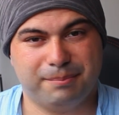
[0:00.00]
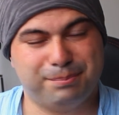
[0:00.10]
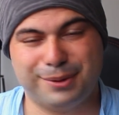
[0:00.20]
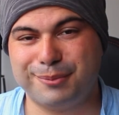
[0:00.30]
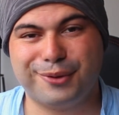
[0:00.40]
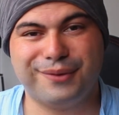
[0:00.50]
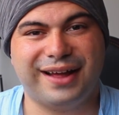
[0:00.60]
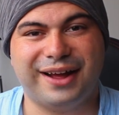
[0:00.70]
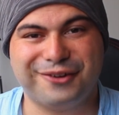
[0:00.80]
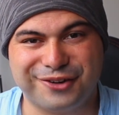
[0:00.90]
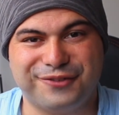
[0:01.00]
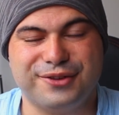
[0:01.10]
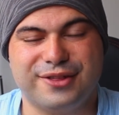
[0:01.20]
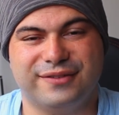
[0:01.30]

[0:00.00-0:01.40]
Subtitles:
But more on that on a future